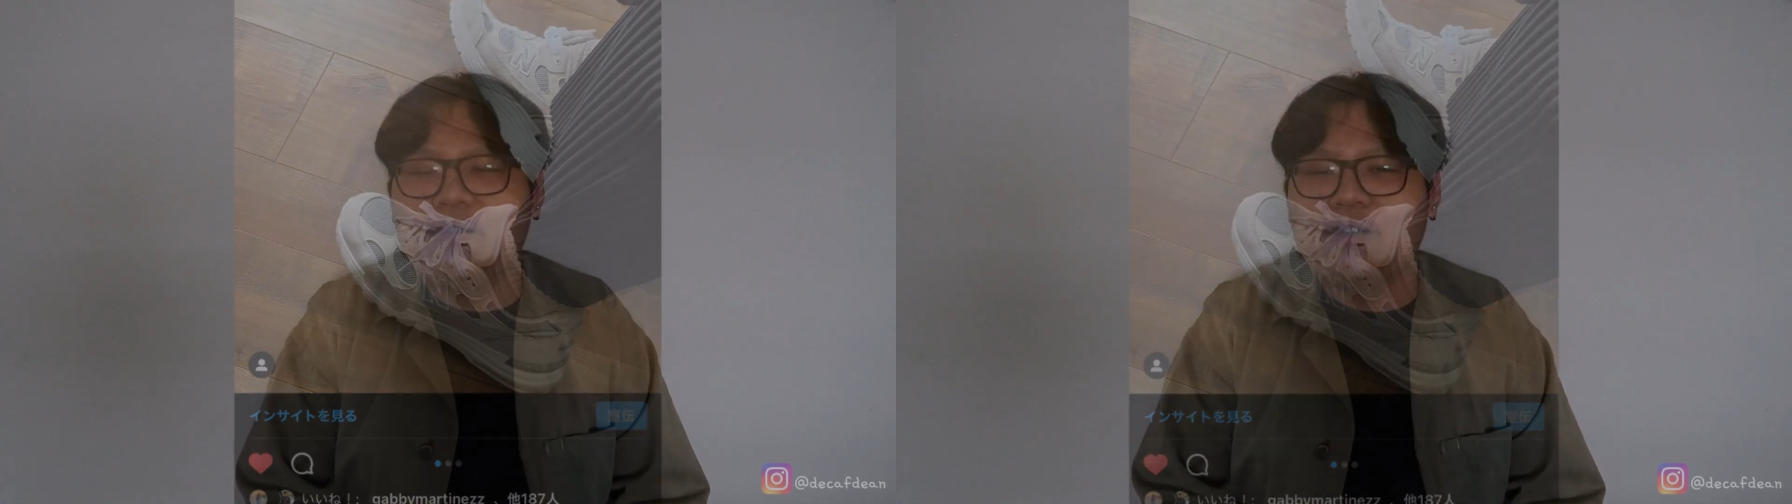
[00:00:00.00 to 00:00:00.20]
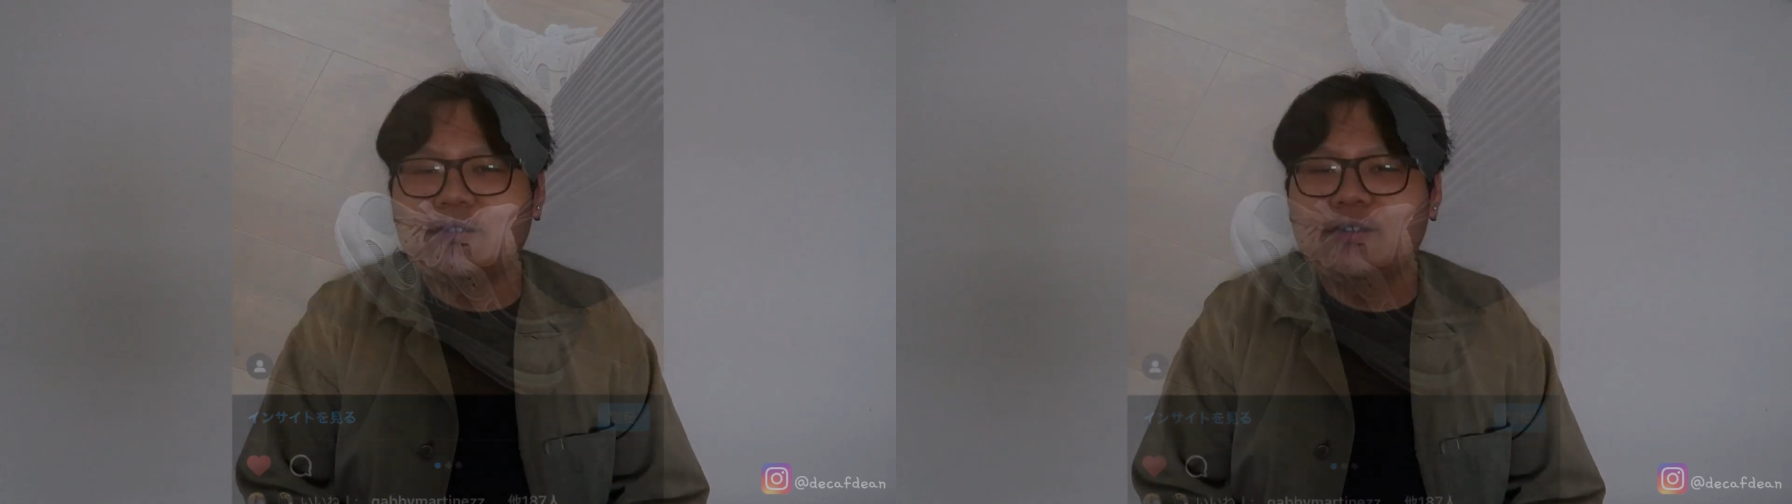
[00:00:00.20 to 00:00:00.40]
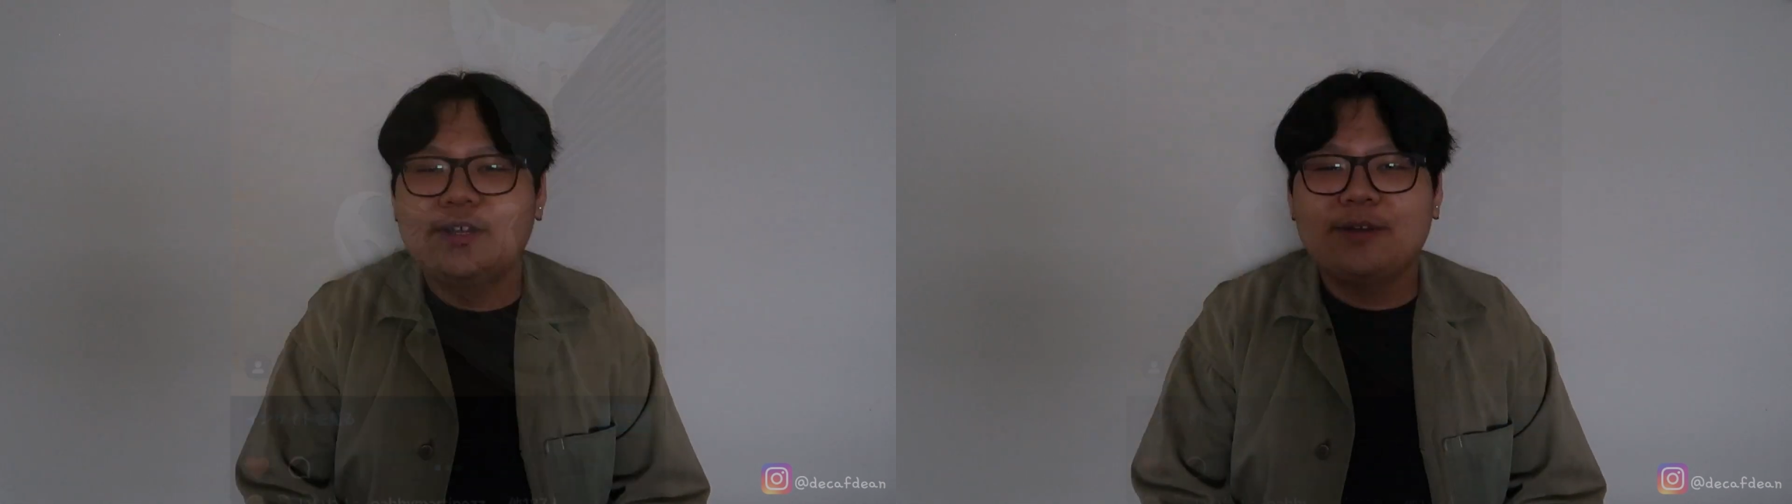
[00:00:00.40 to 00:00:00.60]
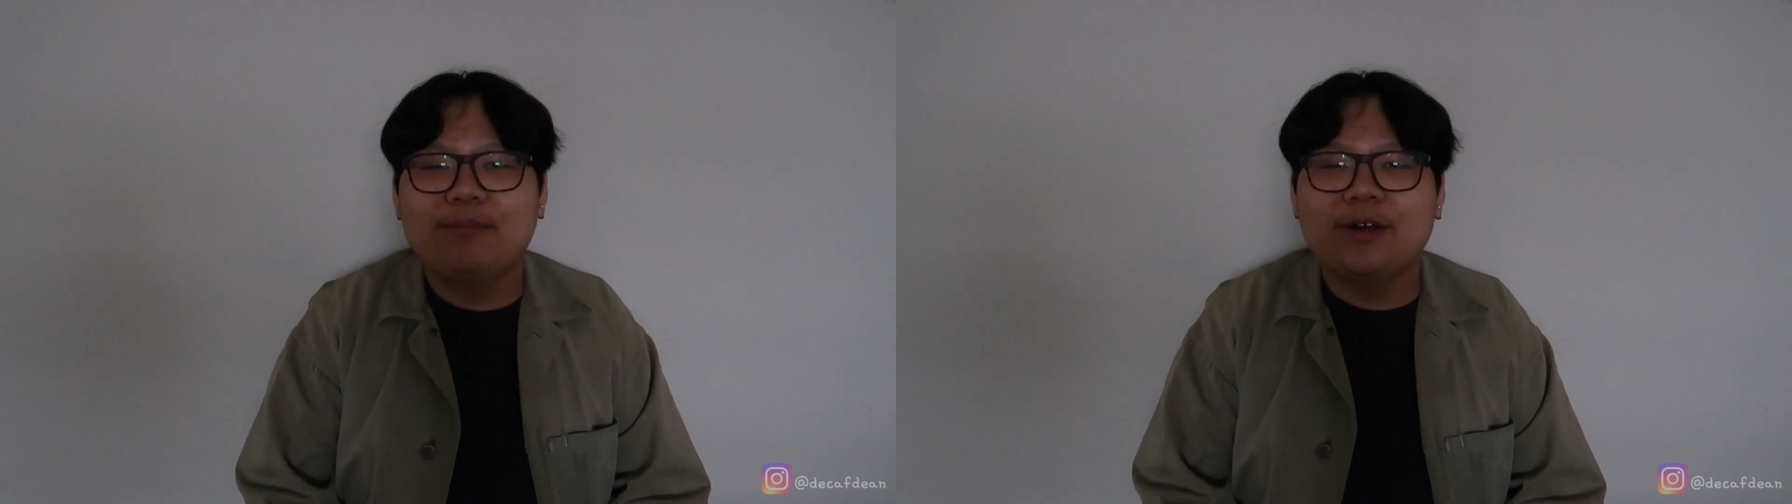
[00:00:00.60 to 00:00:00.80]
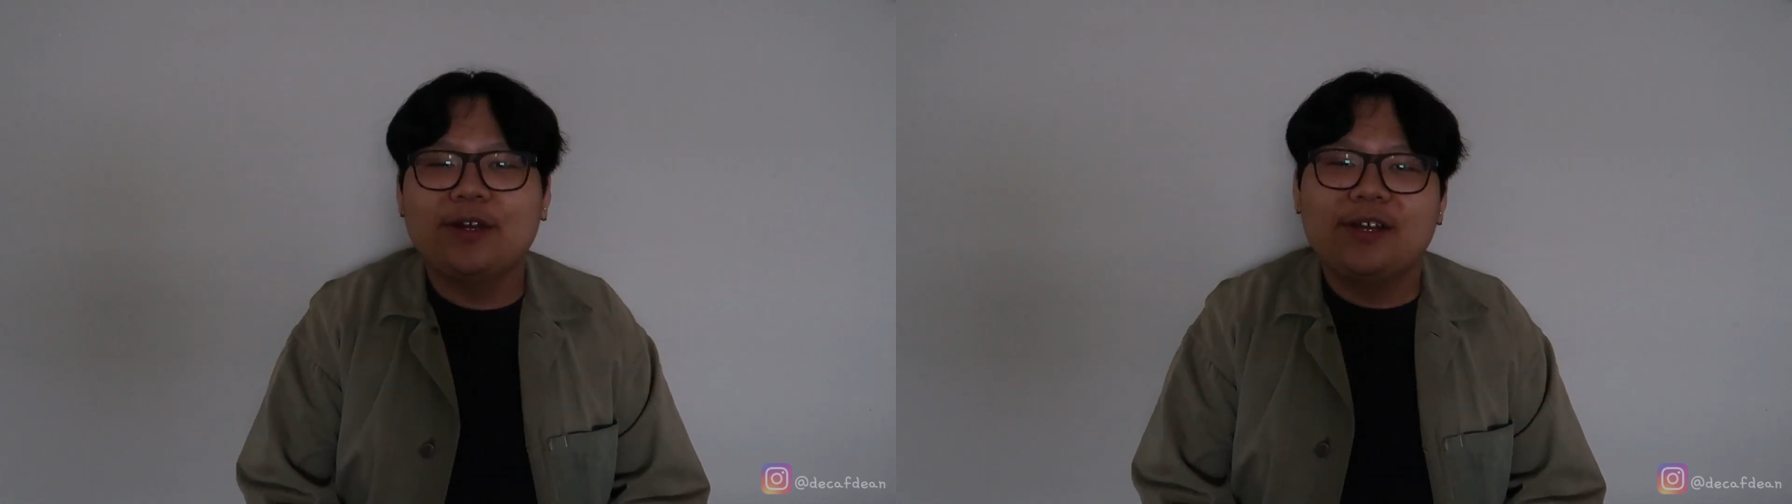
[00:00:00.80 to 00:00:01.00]
what model,
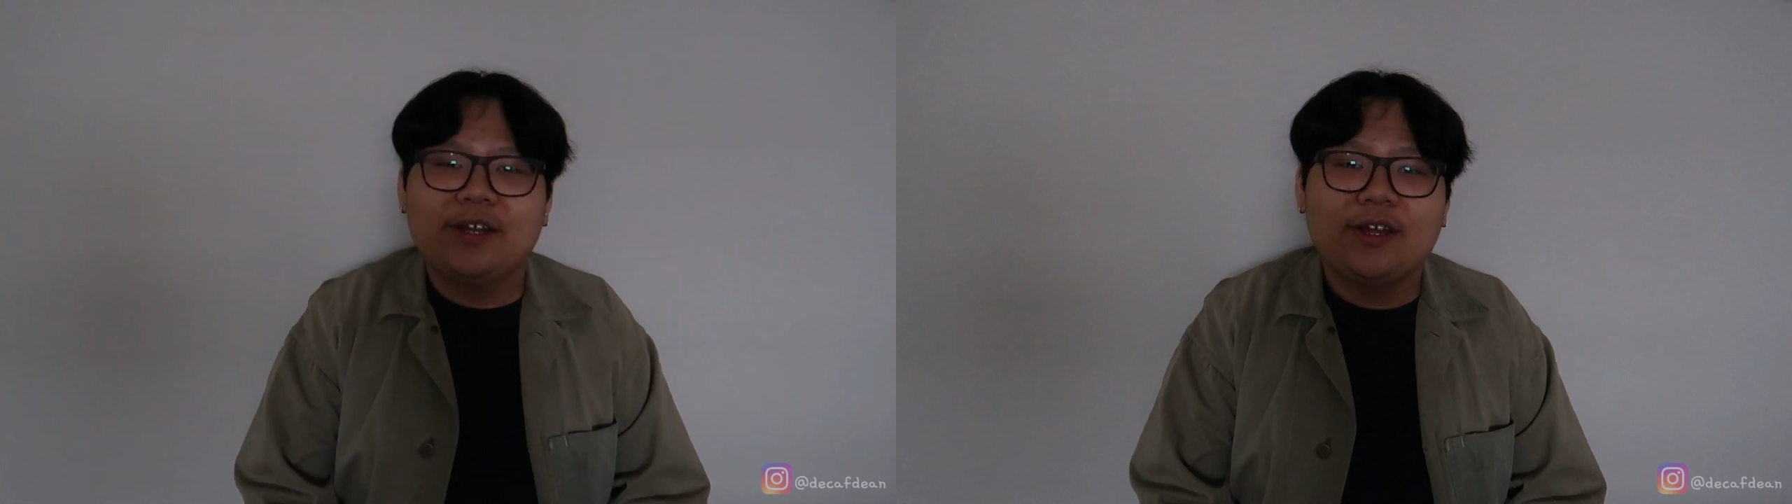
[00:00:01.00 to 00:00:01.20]
but